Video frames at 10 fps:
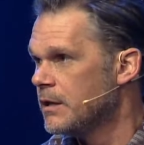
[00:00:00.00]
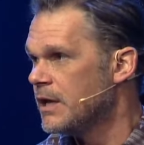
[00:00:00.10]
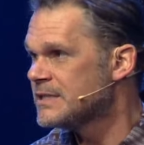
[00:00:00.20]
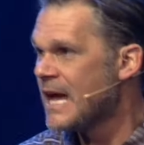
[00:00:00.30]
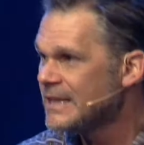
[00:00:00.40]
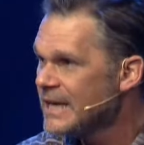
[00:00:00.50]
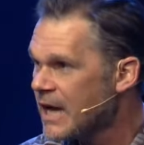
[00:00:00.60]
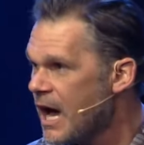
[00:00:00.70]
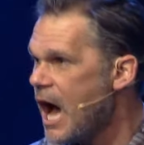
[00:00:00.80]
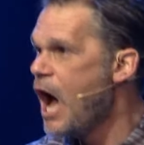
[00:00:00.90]
He's not like
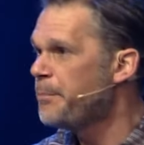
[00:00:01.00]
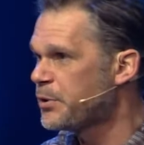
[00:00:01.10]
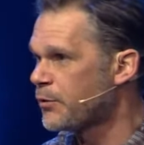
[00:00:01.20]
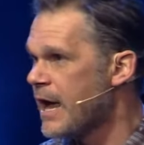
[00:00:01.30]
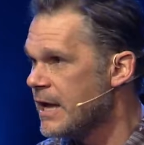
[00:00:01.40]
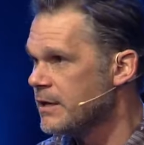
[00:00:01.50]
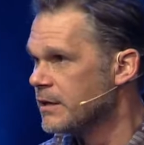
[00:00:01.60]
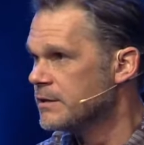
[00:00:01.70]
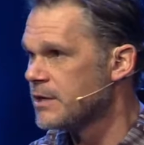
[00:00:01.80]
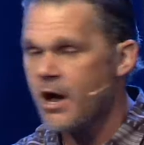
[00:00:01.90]
an upgrade
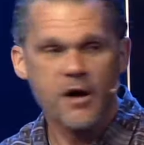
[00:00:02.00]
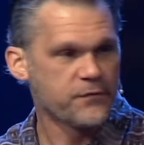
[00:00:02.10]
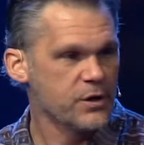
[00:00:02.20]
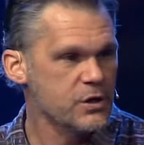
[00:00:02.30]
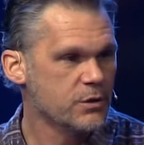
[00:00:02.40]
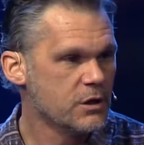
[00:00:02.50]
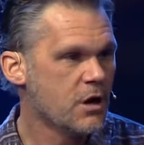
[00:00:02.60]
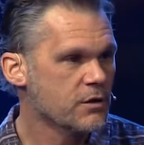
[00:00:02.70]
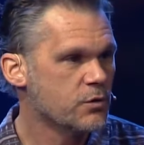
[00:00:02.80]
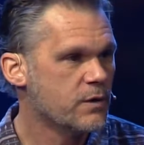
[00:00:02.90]
to offer you
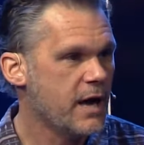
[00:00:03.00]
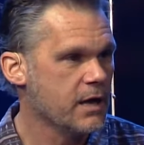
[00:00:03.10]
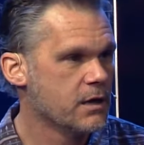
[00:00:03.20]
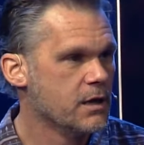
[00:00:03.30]
along the way.